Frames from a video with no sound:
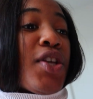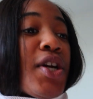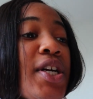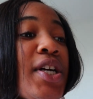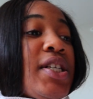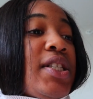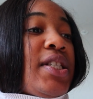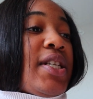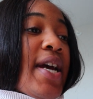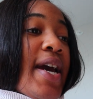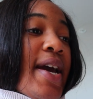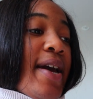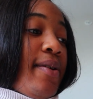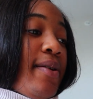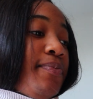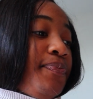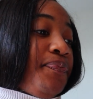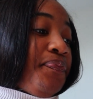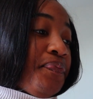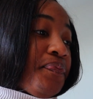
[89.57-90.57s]

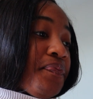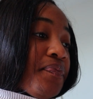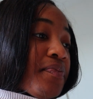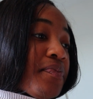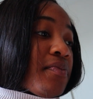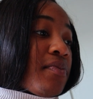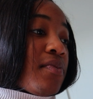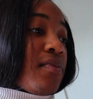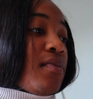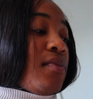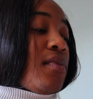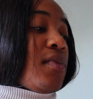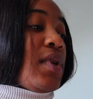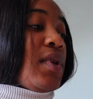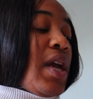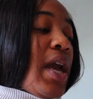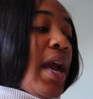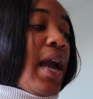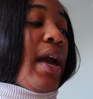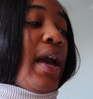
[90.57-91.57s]
Thursday
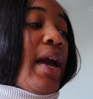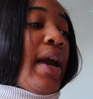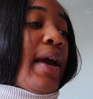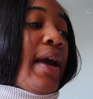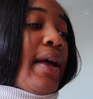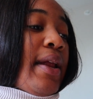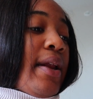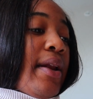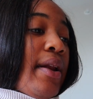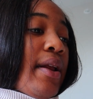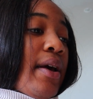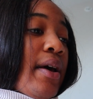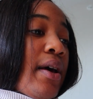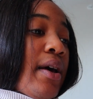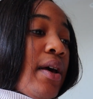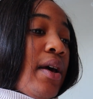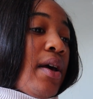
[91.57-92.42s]
and